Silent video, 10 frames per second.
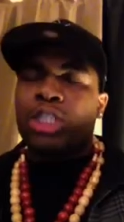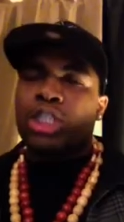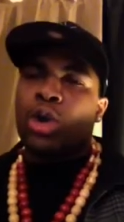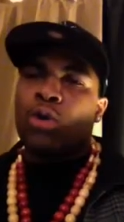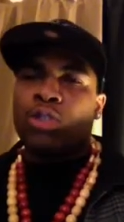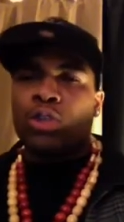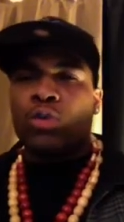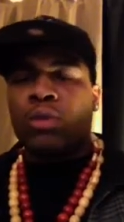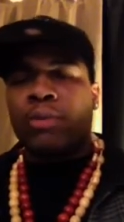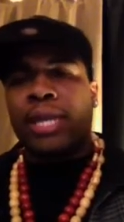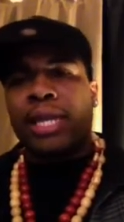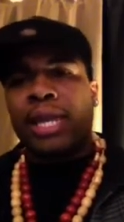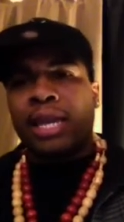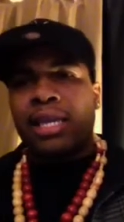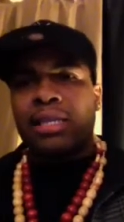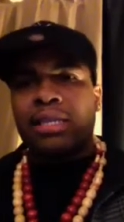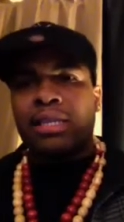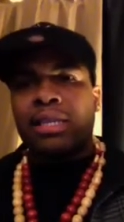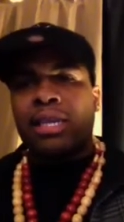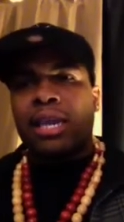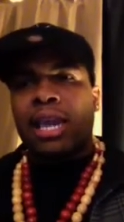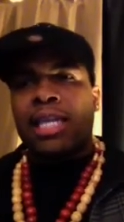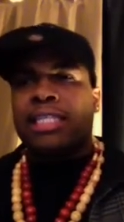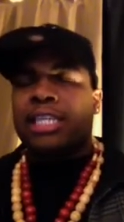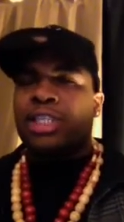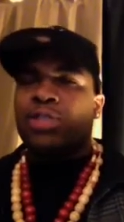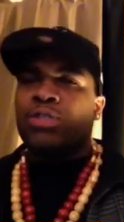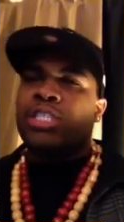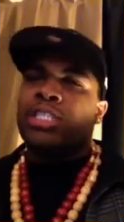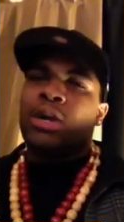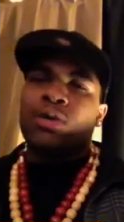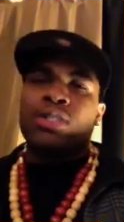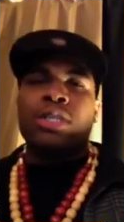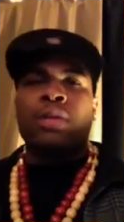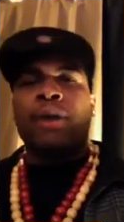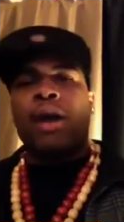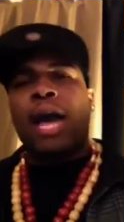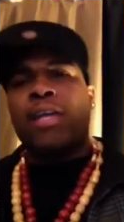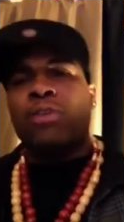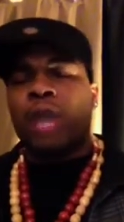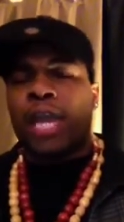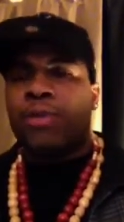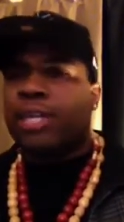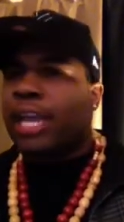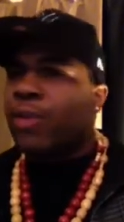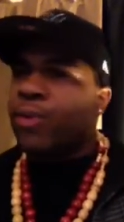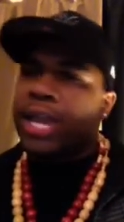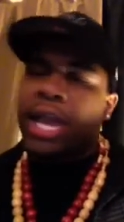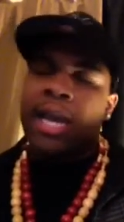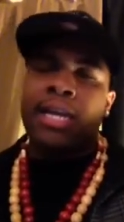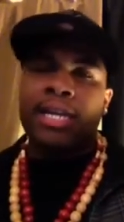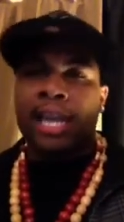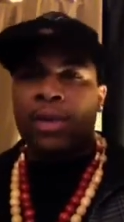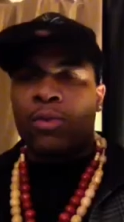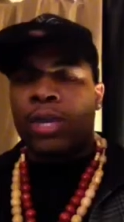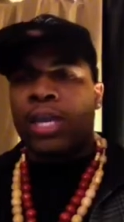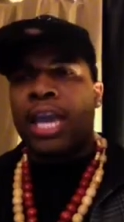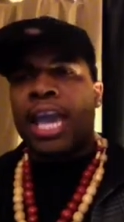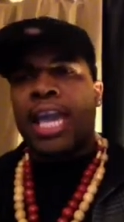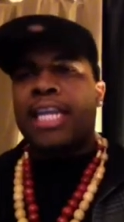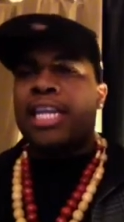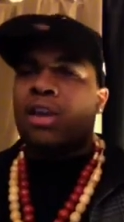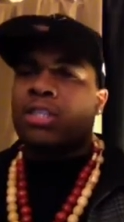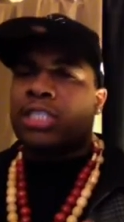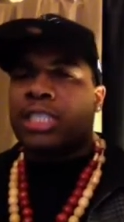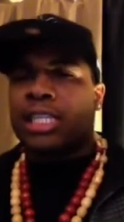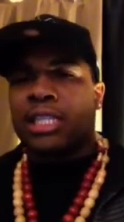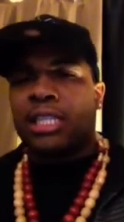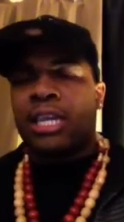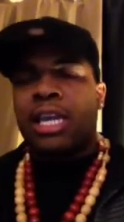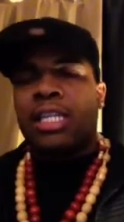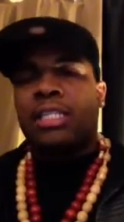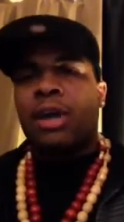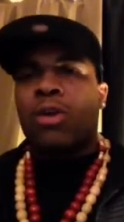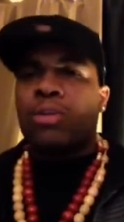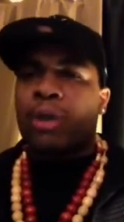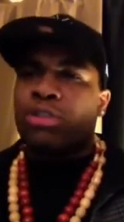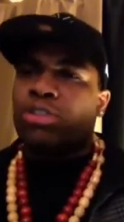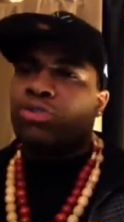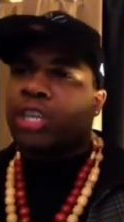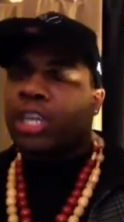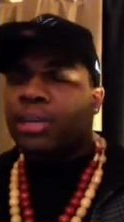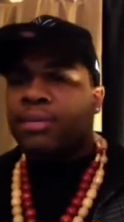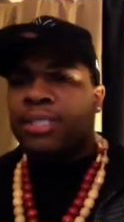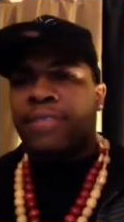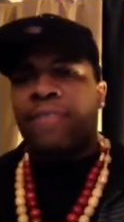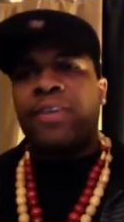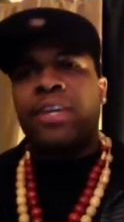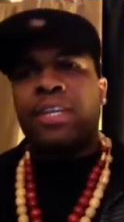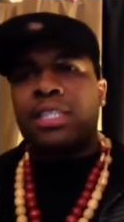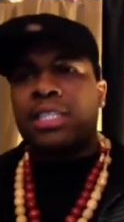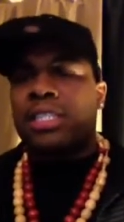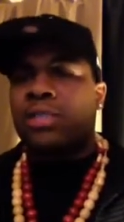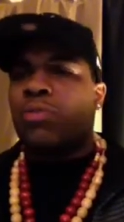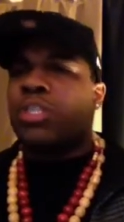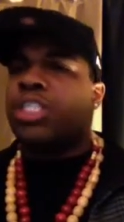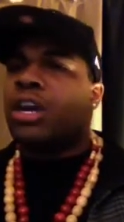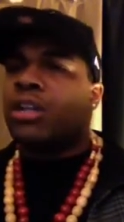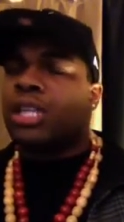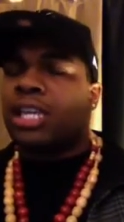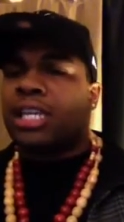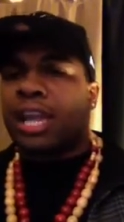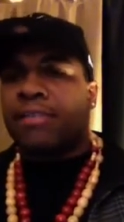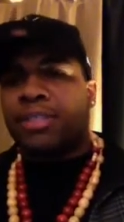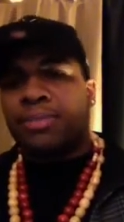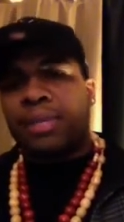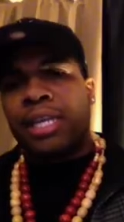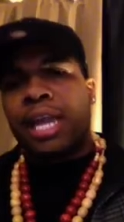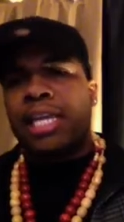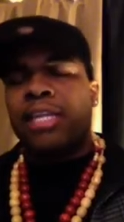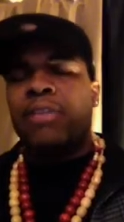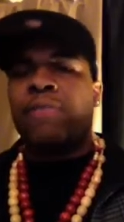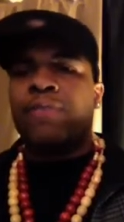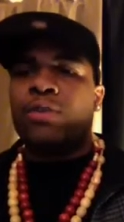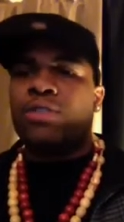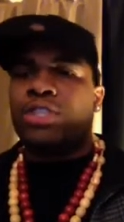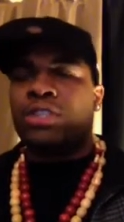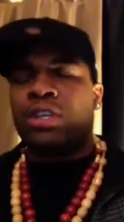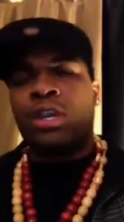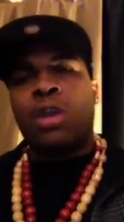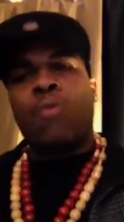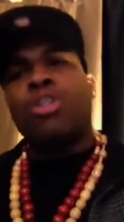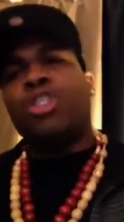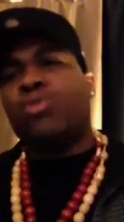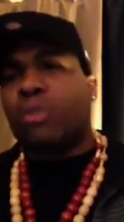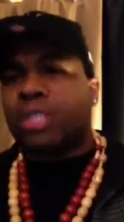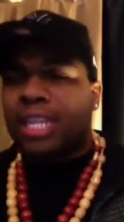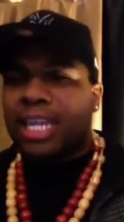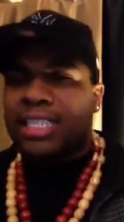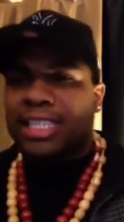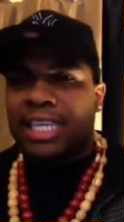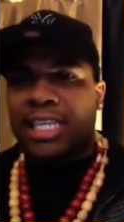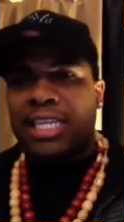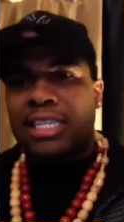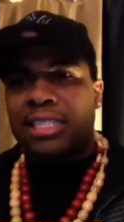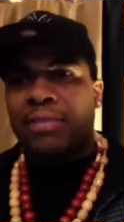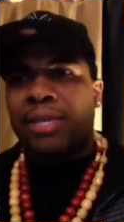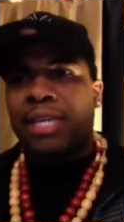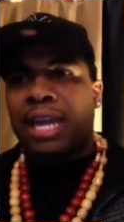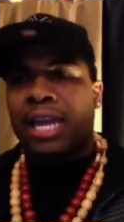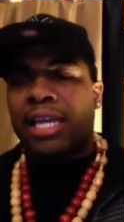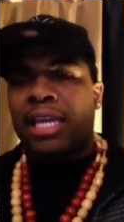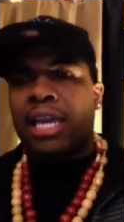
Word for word: just hold your woman at night and just you just talk to her about how you how your day went, how her day went, and then y'all just get the talking about dreams and feelings and what y'all think life should be like in the future and what you want the next 10 years to be like,